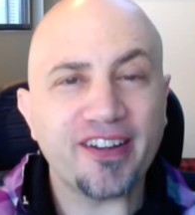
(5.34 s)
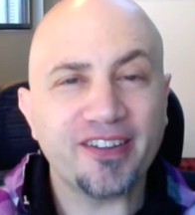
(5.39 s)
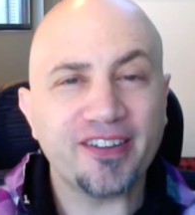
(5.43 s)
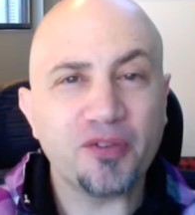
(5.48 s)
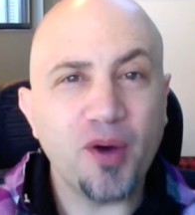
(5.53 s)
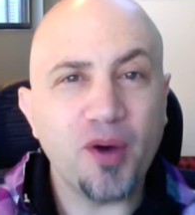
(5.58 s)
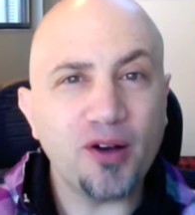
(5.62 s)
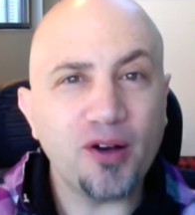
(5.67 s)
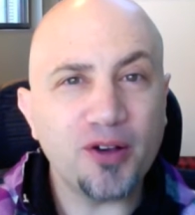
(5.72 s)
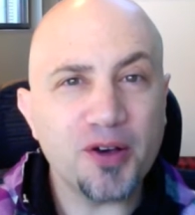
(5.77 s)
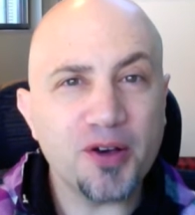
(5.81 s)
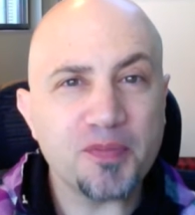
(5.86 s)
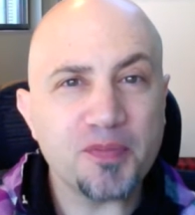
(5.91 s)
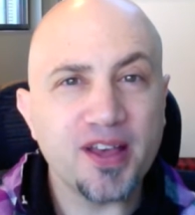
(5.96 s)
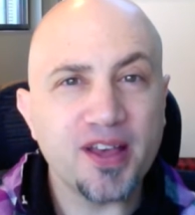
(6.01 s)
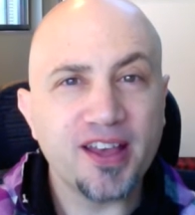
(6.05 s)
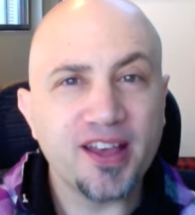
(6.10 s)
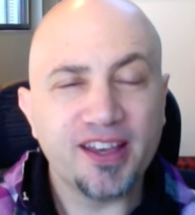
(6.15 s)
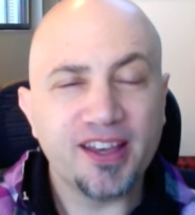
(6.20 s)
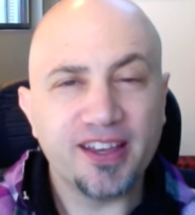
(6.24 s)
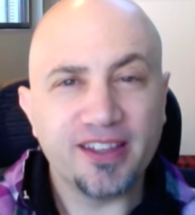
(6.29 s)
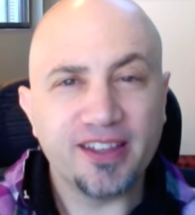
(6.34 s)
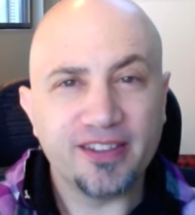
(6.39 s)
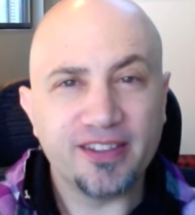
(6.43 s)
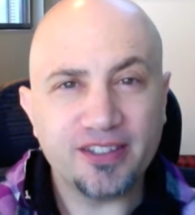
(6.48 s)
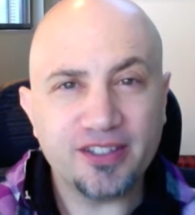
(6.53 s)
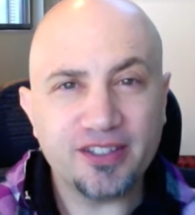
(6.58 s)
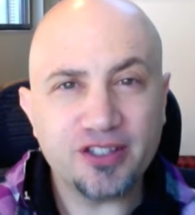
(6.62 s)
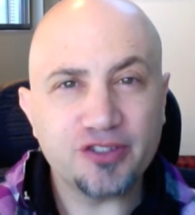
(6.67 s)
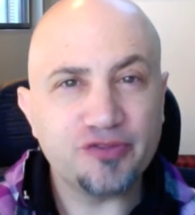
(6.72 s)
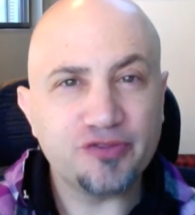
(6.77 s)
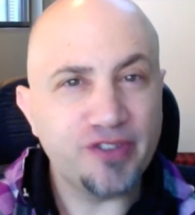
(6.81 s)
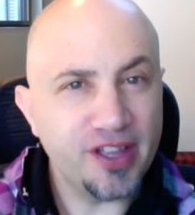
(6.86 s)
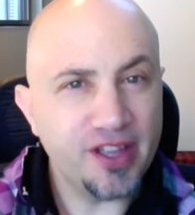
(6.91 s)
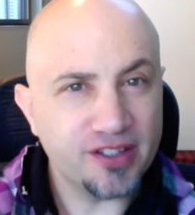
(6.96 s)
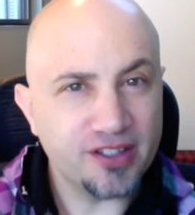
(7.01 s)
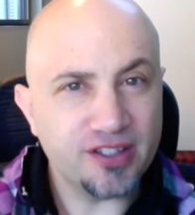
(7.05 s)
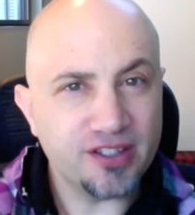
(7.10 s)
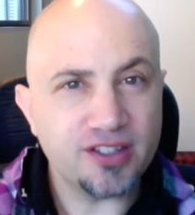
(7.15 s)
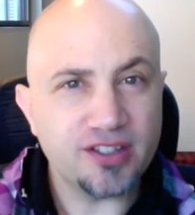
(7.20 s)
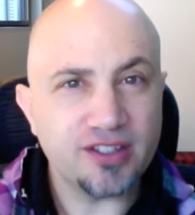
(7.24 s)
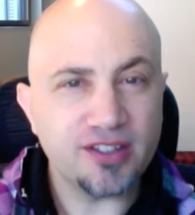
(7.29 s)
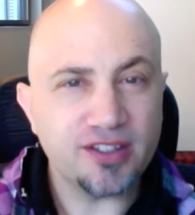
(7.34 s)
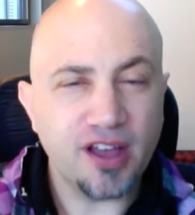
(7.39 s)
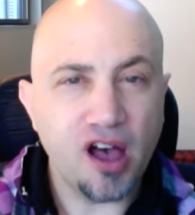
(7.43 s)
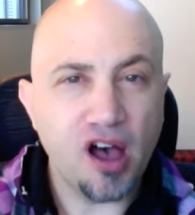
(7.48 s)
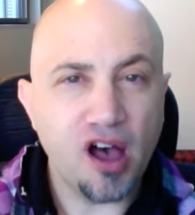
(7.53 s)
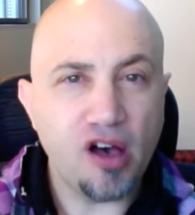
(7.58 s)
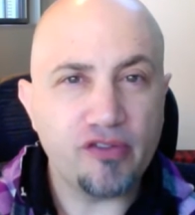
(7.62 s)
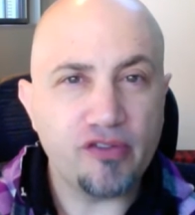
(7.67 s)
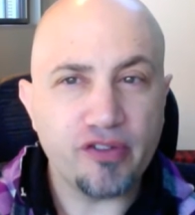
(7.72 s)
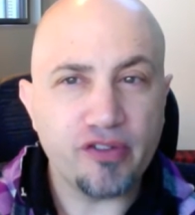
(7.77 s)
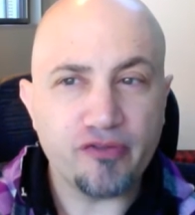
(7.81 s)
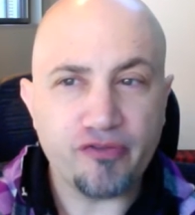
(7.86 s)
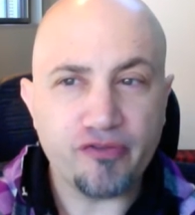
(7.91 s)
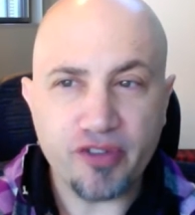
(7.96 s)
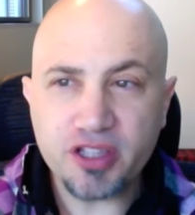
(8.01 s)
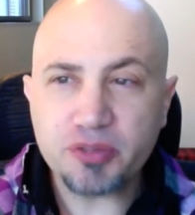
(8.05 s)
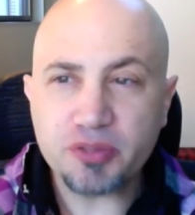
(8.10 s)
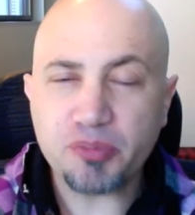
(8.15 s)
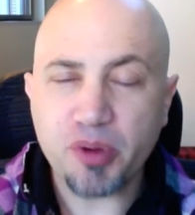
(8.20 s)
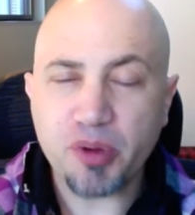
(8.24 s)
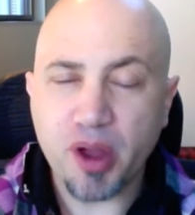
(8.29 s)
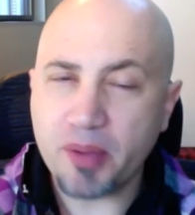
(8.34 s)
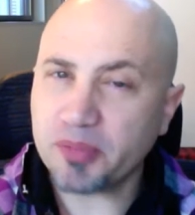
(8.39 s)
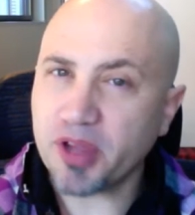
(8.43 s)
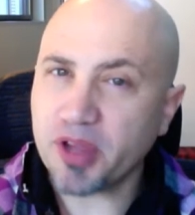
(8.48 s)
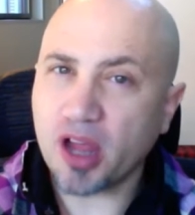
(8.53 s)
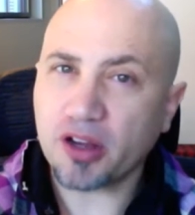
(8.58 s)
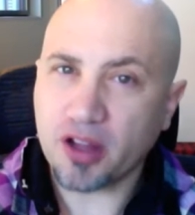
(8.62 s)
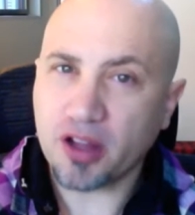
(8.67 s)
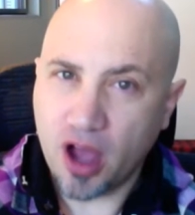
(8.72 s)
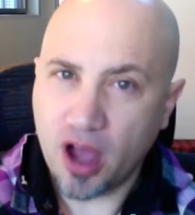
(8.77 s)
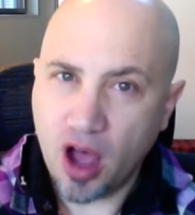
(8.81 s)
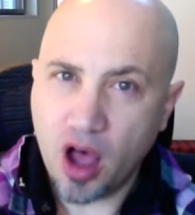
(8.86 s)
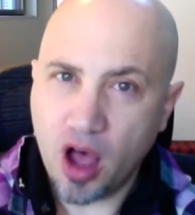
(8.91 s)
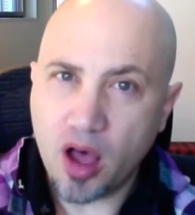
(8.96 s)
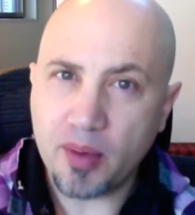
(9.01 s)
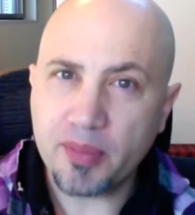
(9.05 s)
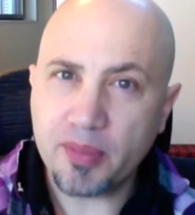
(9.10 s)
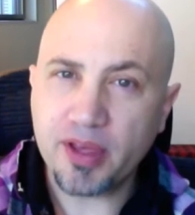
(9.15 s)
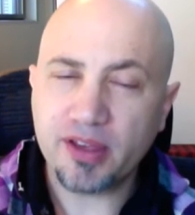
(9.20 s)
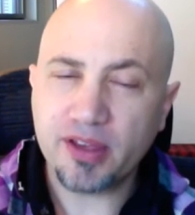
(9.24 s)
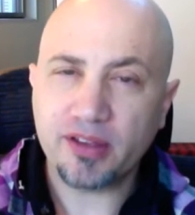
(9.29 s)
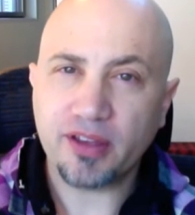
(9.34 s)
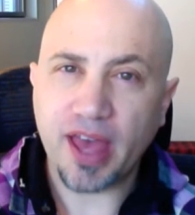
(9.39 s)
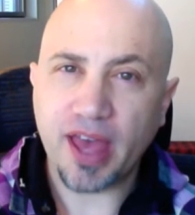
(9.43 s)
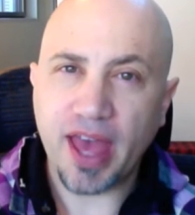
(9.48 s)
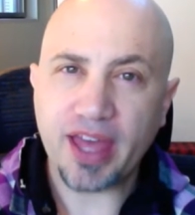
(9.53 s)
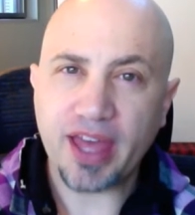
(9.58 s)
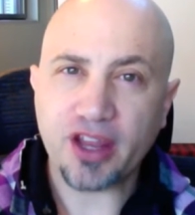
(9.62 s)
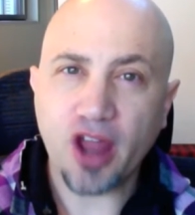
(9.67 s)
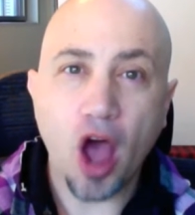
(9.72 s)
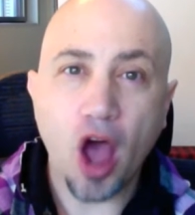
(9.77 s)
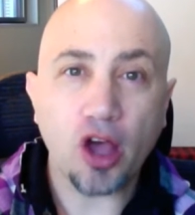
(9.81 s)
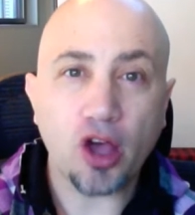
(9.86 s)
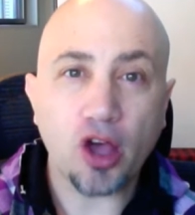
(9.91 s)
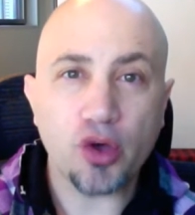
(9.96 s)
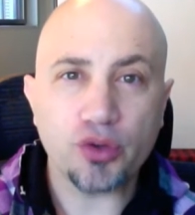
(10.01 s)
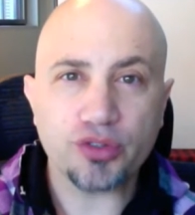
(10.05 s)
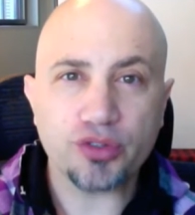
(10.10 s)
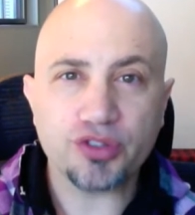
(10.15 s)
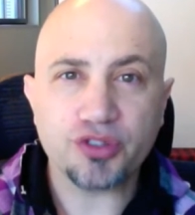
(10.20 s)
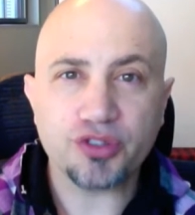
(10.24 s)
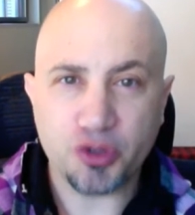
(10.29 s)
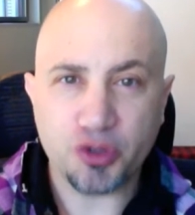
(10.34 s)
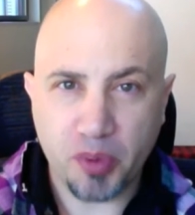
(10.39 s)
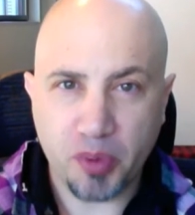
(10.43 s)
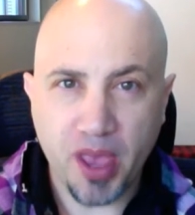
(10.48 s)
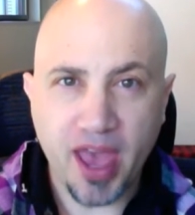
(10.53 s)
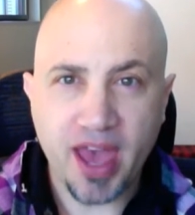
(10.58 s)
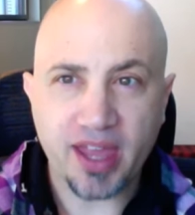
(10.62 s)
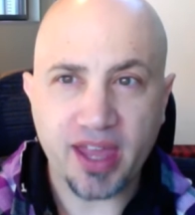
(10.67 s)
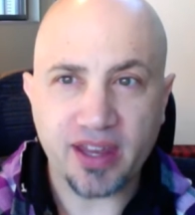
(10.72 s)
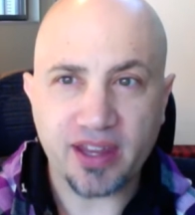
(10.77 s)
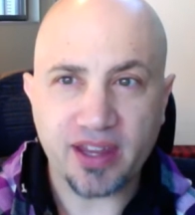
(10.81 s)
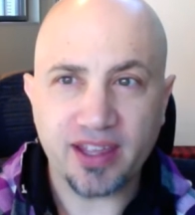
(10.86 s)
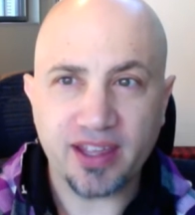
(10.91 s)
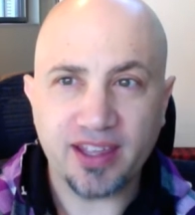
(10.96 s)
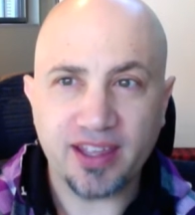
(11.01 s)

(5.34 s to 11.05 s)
welcome. This is Vince of vinceprep.com and Agos Japan.